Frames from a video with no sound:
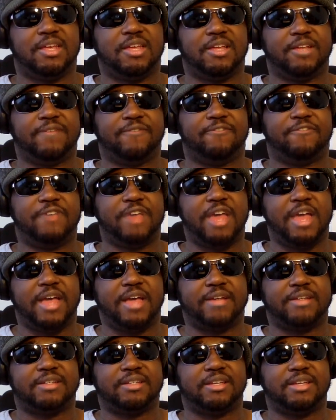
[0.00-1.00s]
In
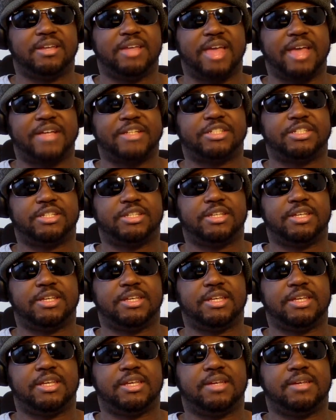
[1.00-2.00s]
fact, it
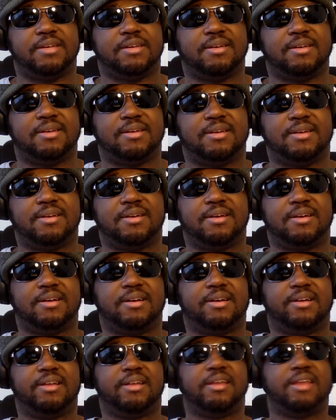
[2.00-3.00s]
actually,
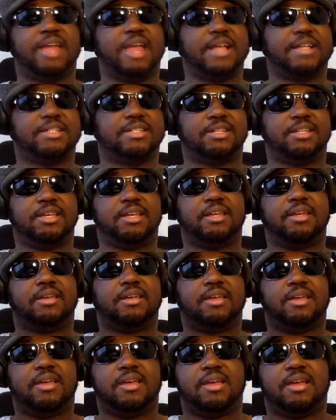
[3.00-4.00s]
he
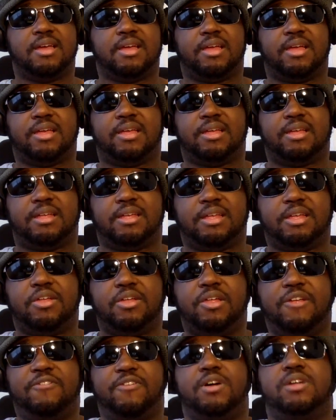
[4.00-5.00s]

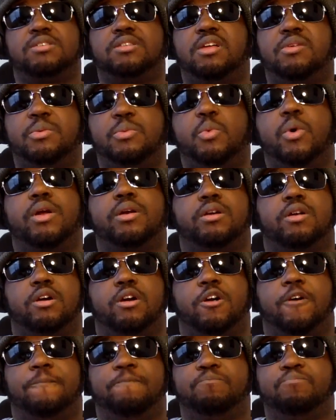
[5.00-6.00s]
only falls in love with one
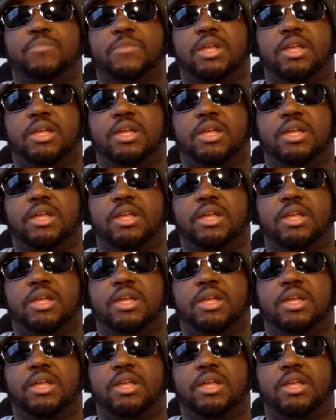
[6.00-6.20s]
girl.